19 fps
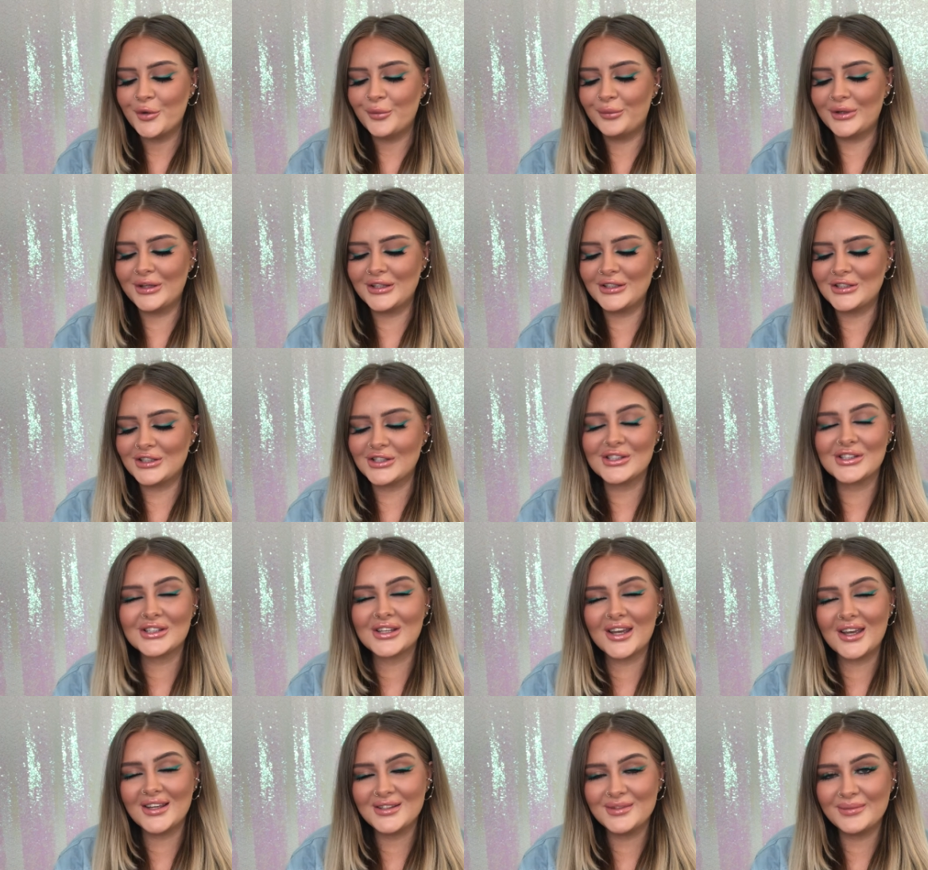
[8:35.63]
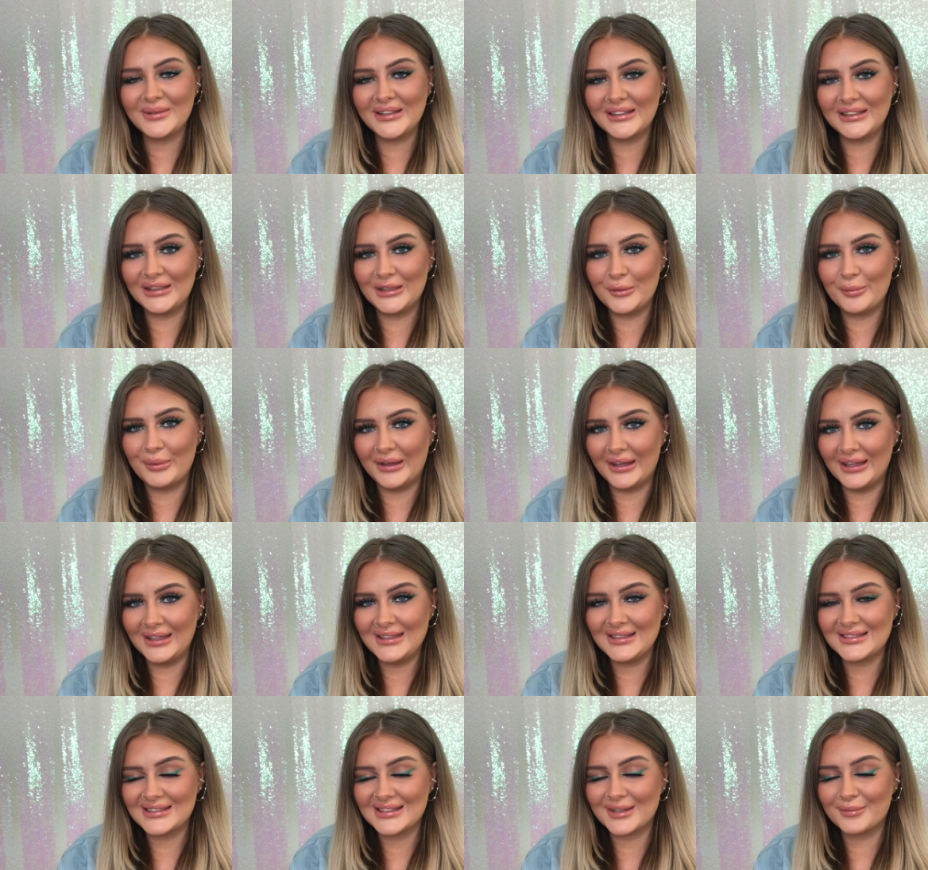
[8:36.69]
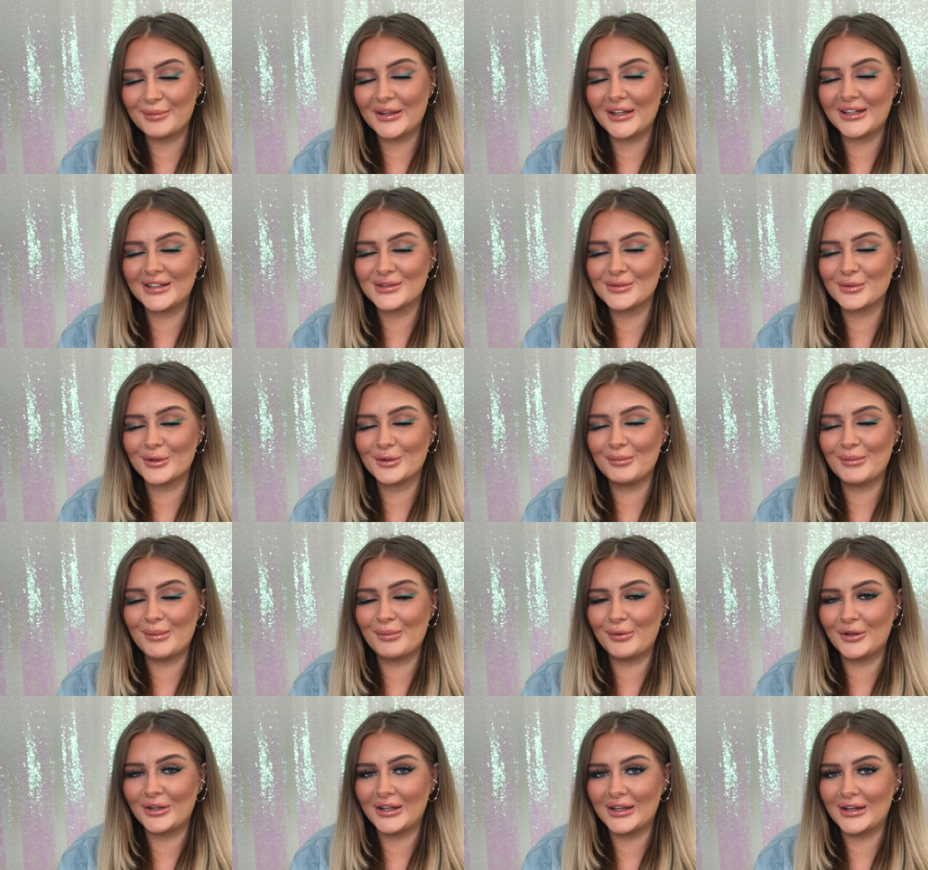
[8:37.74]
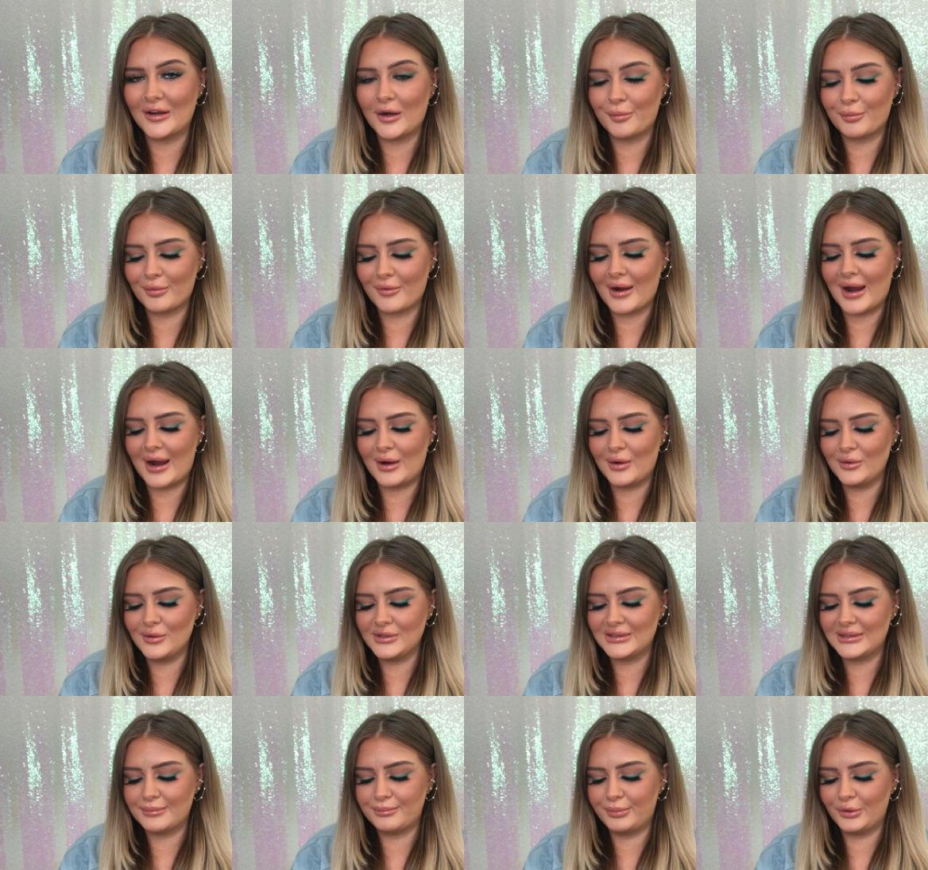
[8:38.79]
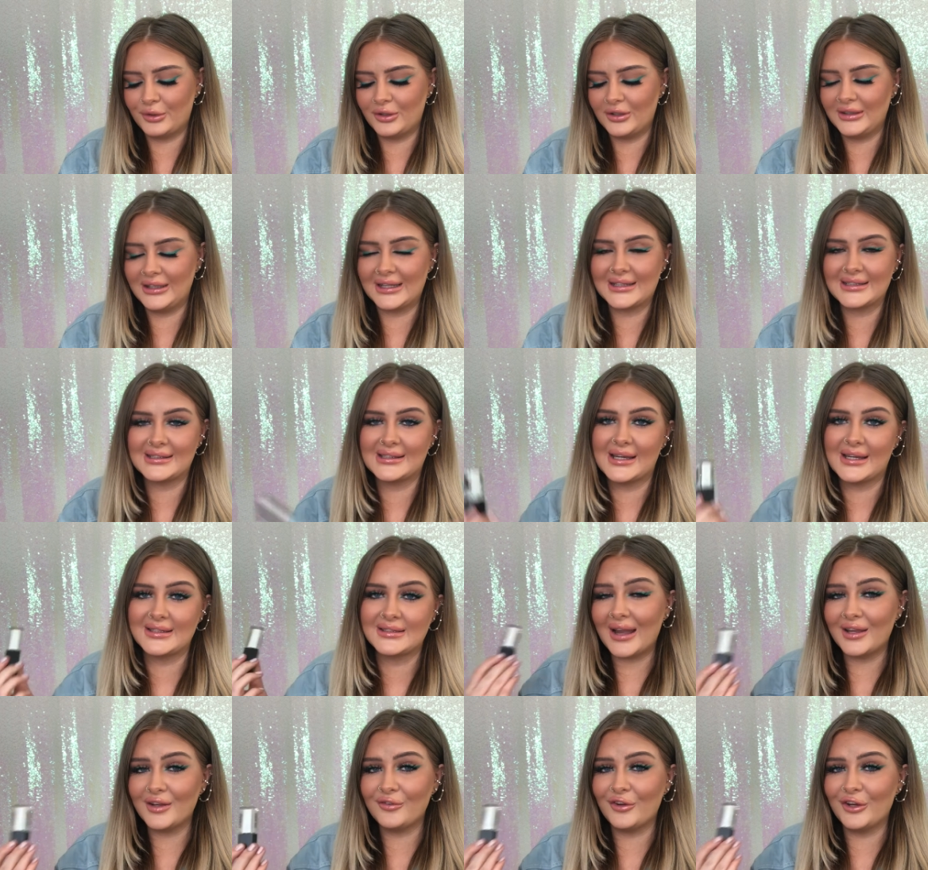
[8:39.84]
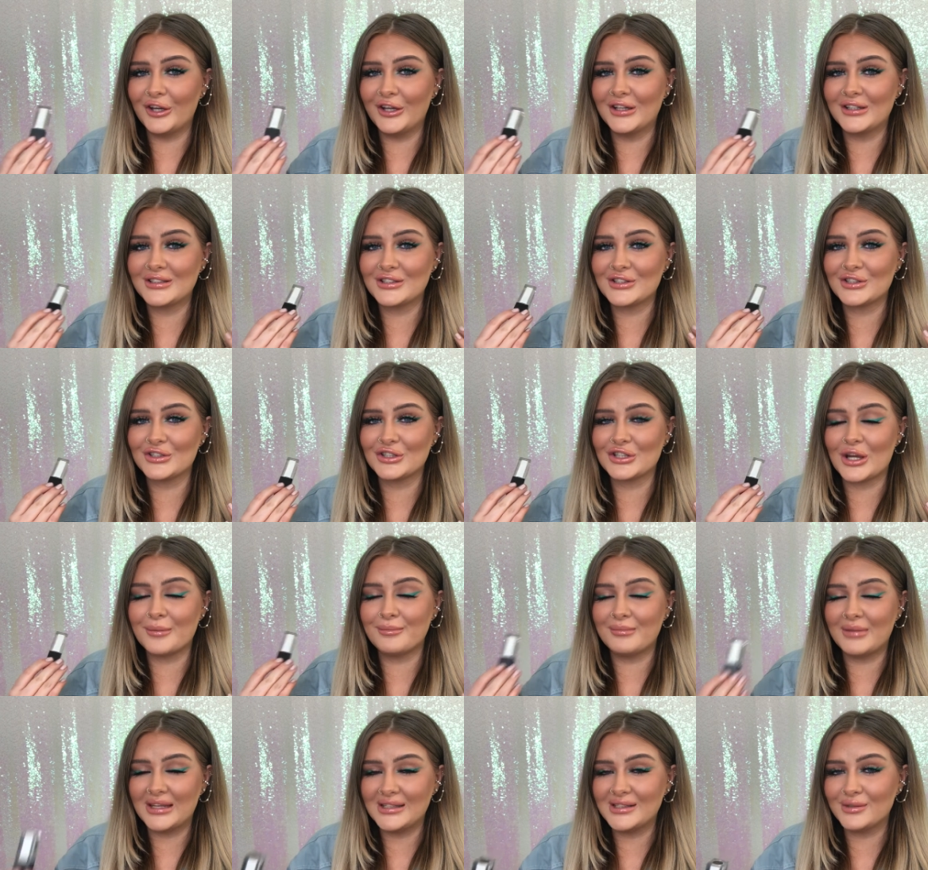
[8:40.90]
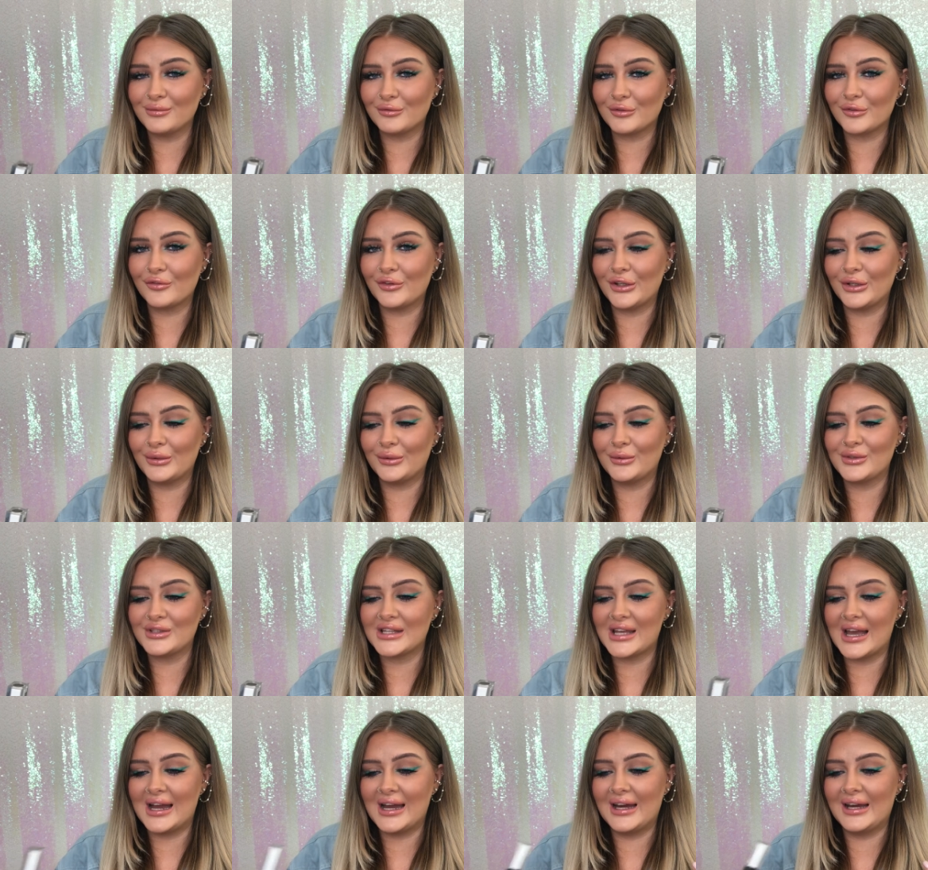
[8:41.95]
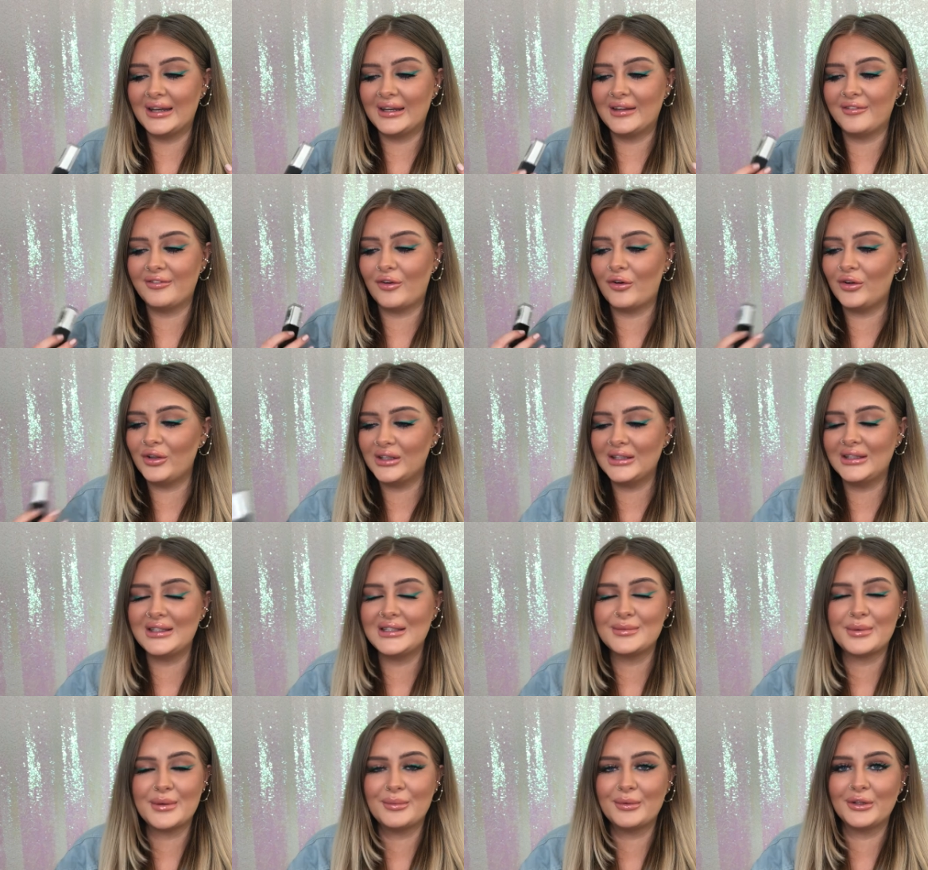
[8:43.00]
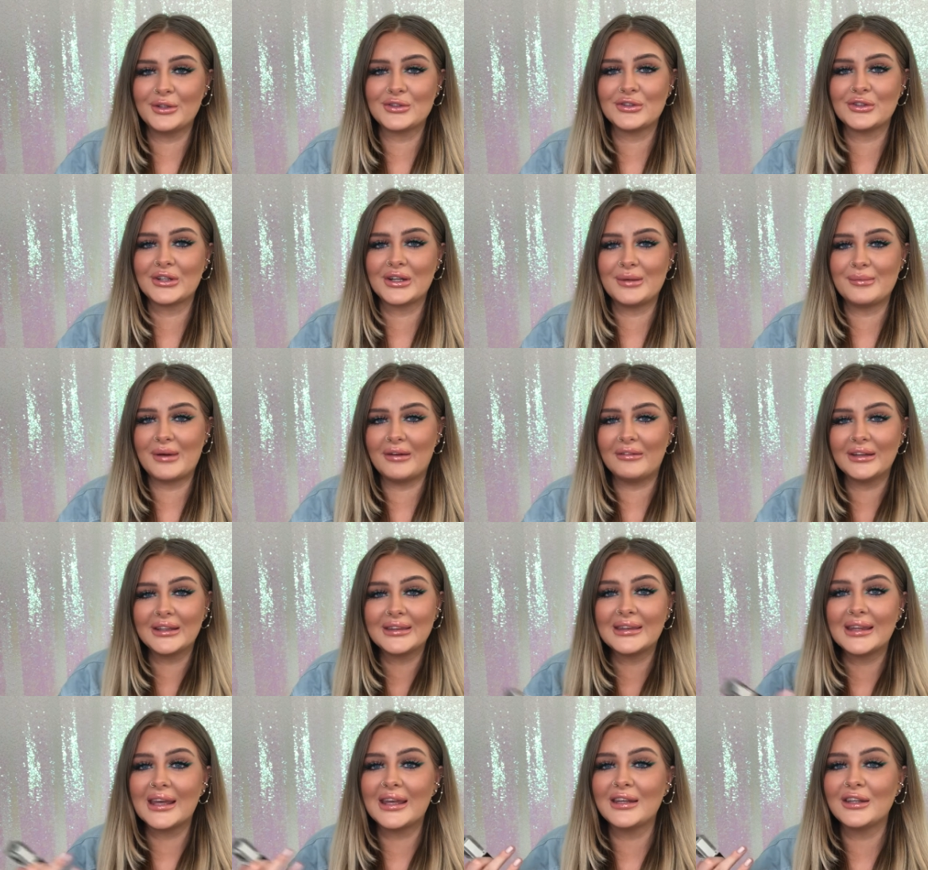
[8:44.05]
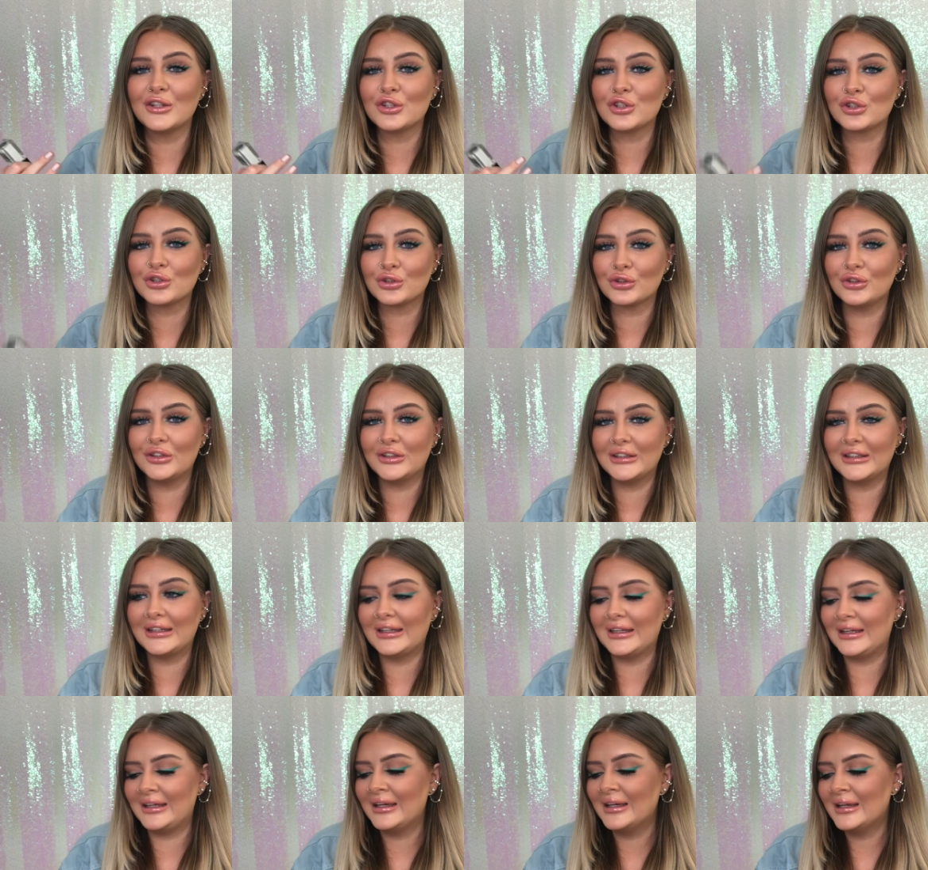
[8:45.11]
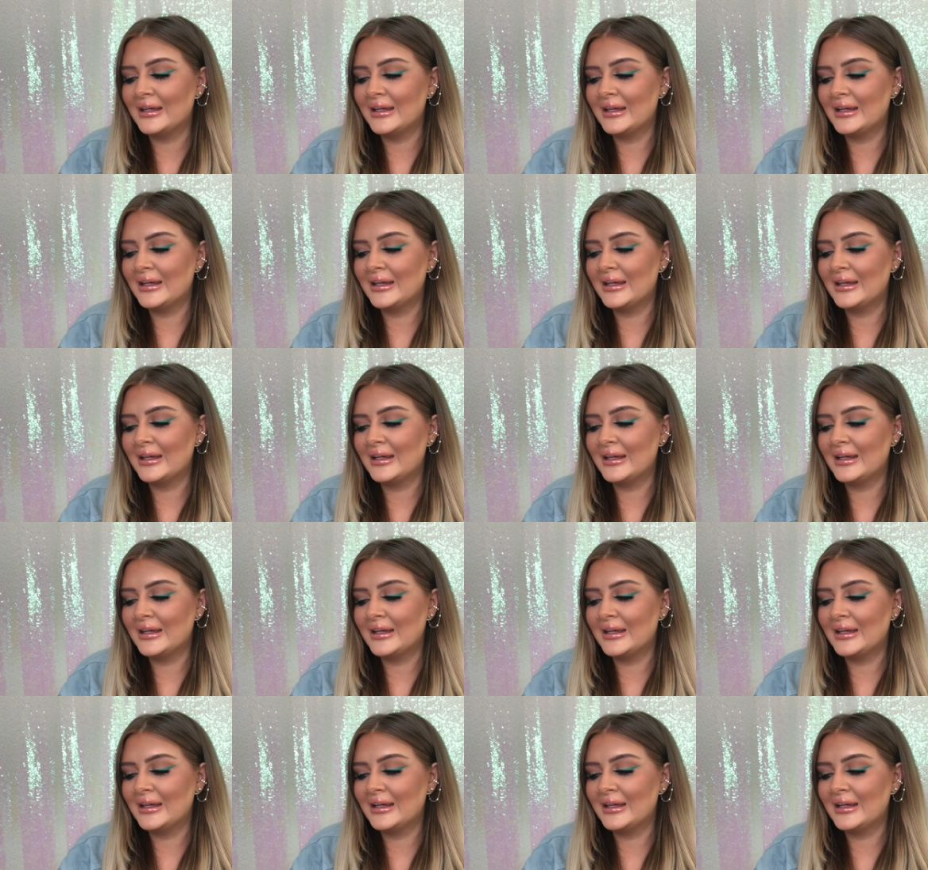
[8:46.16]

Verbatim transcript: which scares me a little bit because we're going to be putting it in our brows. But like I said, I have heard such amazing reviews, and if all of these people are talking about it, then surely